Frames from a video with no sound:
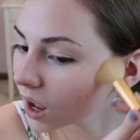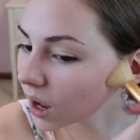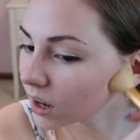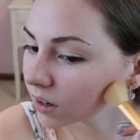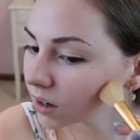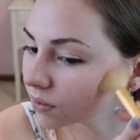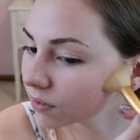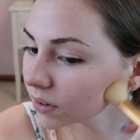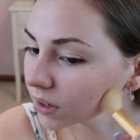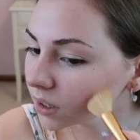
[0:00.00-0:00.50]
I
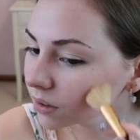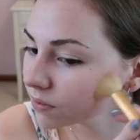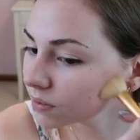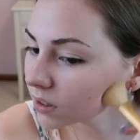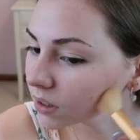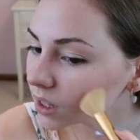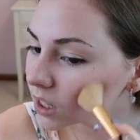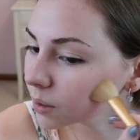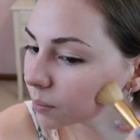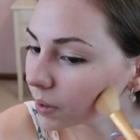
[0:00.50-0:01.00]
definitely
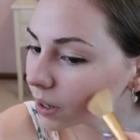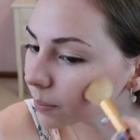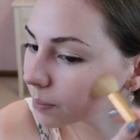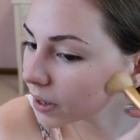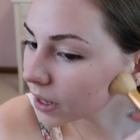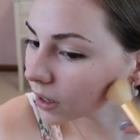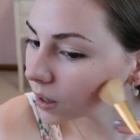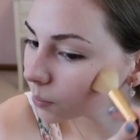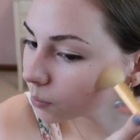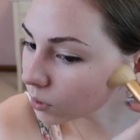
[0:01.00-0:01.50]
feel like my
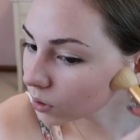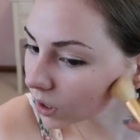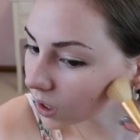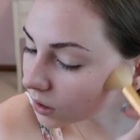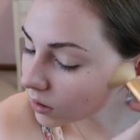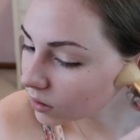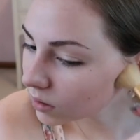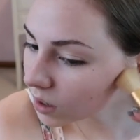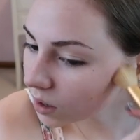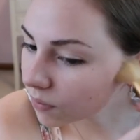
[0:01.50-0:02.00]
makeup look
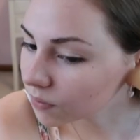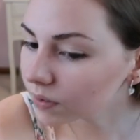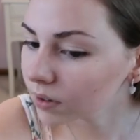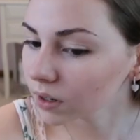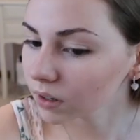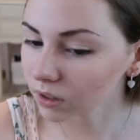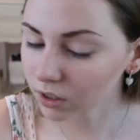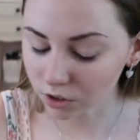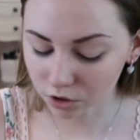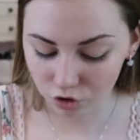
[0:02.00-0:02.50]
has
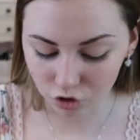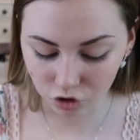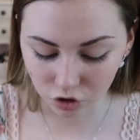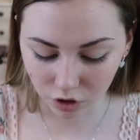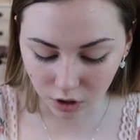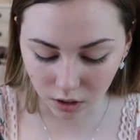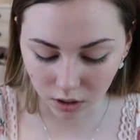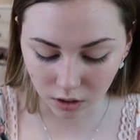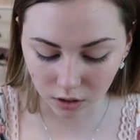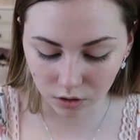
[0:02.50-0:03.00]
definitely
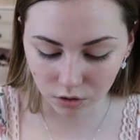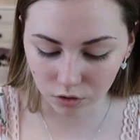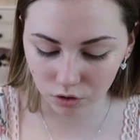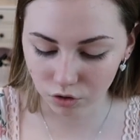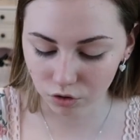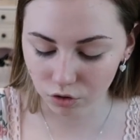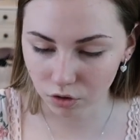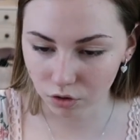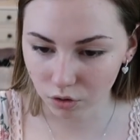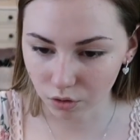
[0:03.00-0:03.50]

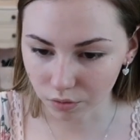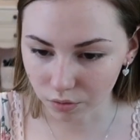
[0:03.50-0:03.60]
changed